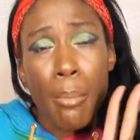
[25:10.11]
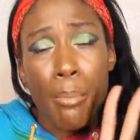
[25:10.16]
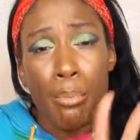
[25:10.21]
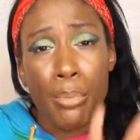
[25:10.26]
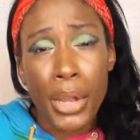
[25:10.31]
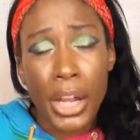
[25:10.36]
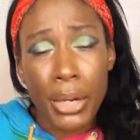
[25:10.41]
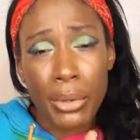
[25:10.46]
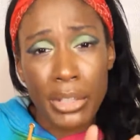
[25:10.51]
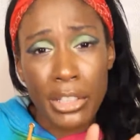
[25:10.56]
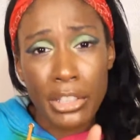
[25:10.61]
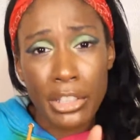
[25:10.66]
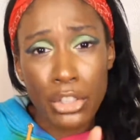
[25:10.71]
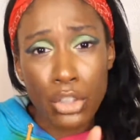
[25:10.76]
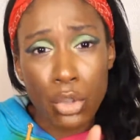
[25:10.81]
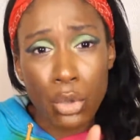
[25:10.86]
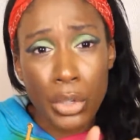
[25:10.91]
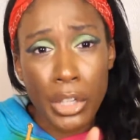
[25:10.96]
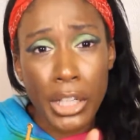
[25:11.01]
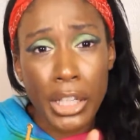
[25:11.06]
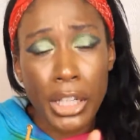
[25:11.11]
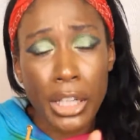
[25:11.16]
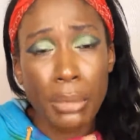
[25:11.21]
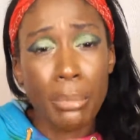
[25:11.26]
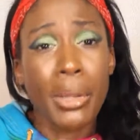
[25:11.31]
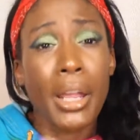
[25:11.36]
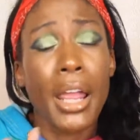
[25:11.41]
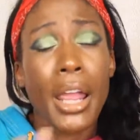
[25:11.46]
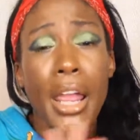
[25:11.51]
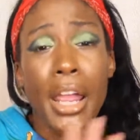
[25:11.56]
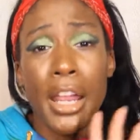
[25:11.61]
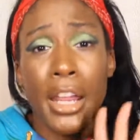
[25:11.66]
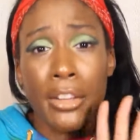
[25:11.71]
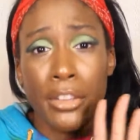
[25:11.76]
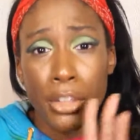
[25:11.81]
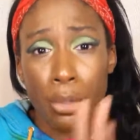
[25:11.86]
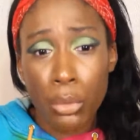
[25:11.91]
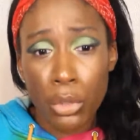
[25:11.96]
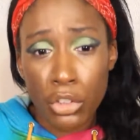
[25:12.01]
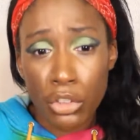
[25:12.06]
Berries and Cream, and
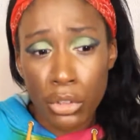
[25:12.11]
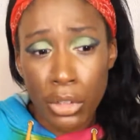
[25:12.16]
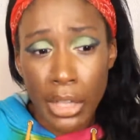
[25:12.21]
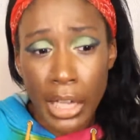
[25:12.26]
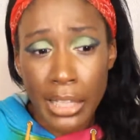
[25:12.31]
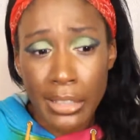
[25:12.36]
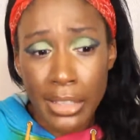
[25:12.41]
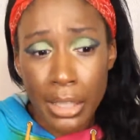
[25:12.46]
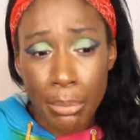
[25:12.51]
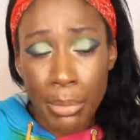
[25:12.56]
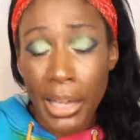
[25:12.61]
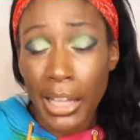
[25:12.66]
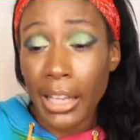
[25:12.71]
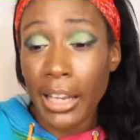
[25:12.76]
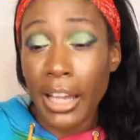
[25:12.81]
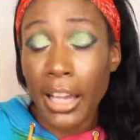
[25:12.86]
the original Latte palette.